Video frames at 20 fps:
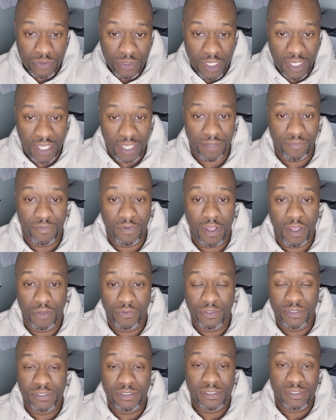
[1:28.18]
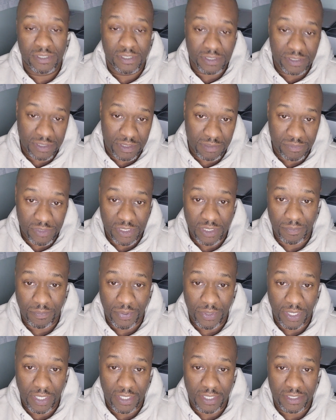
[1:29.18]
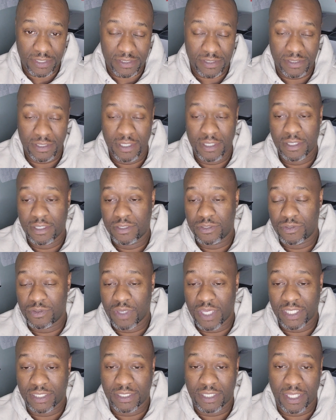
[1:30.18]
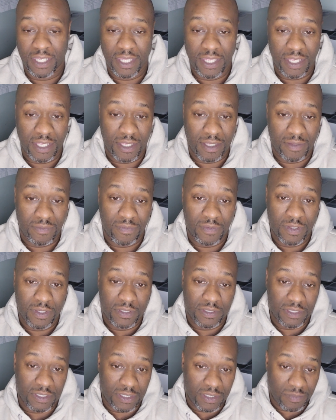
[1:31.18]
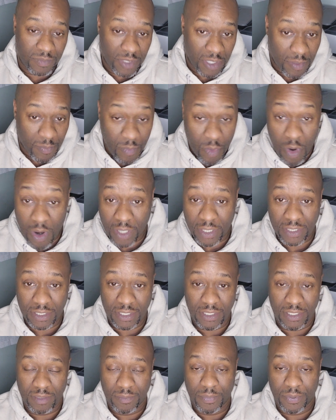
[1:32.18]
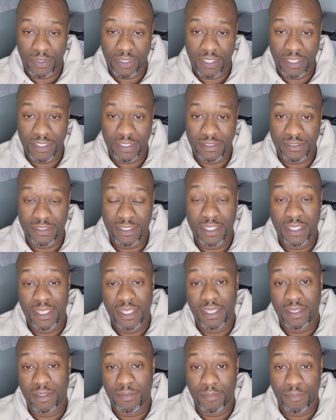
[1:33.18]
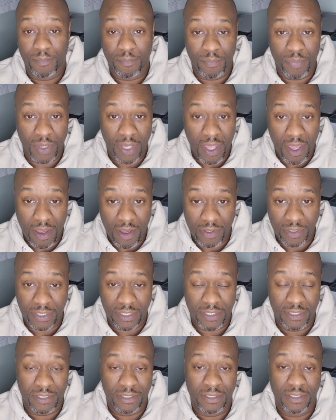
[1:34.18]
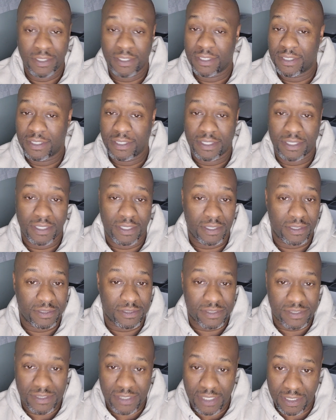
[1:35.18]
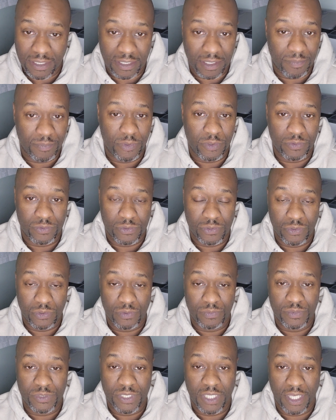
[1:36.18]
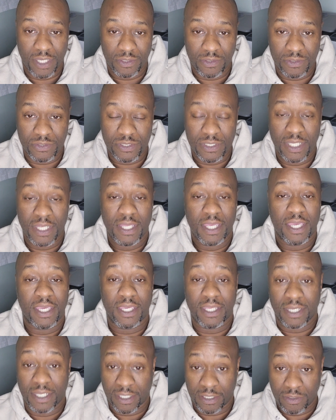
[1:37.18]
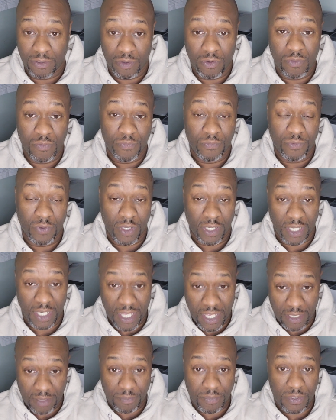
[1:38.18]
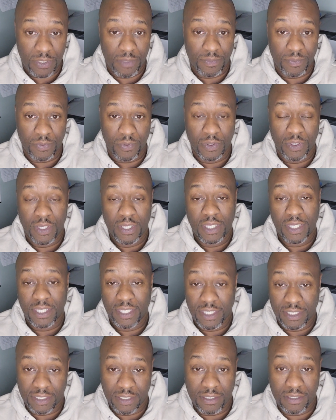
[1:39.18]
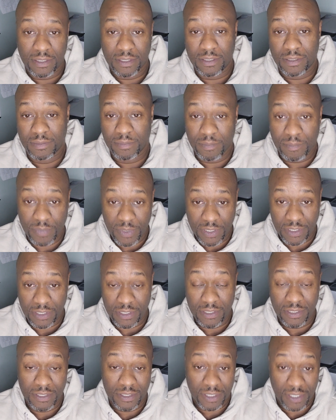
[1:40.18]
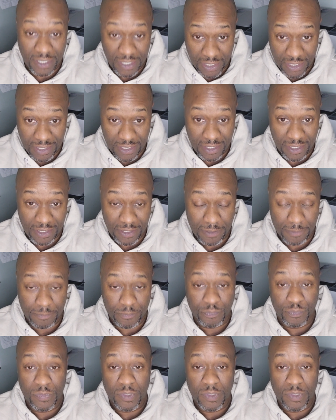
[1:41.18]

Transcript: have all the systems in place. You have to have email marketing in place, blogging, setting up YouTube channels. And I know for a lot of people, it could be a headache,